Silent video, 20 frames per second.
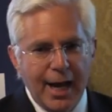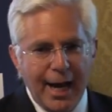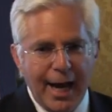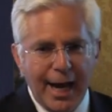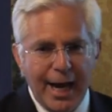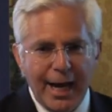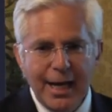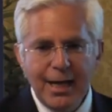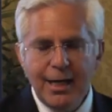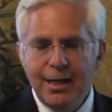
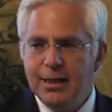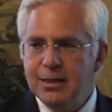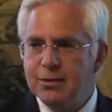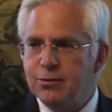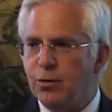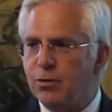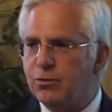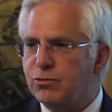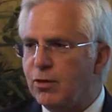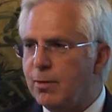A is
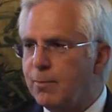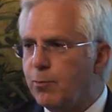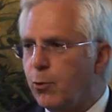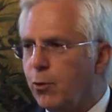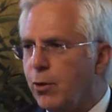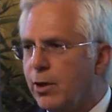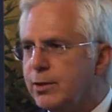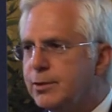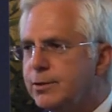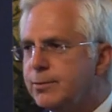also
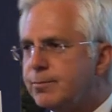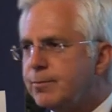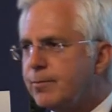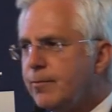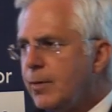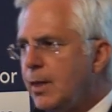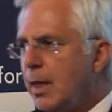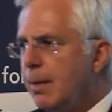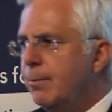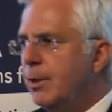important
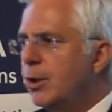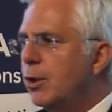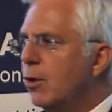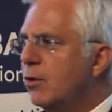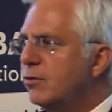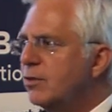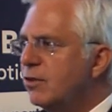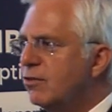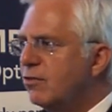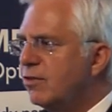
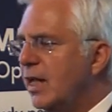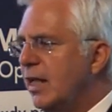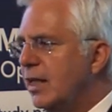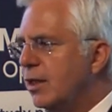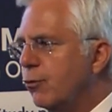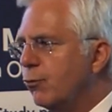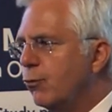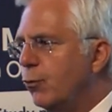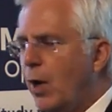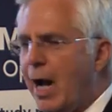because it
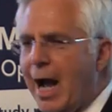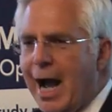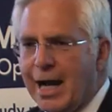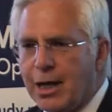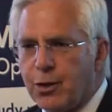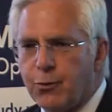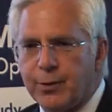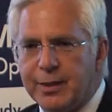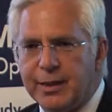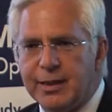stands for
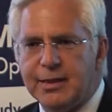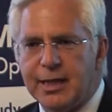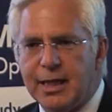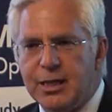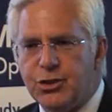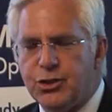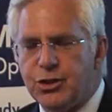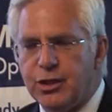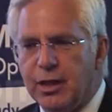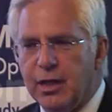
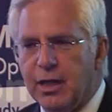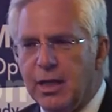accreditation.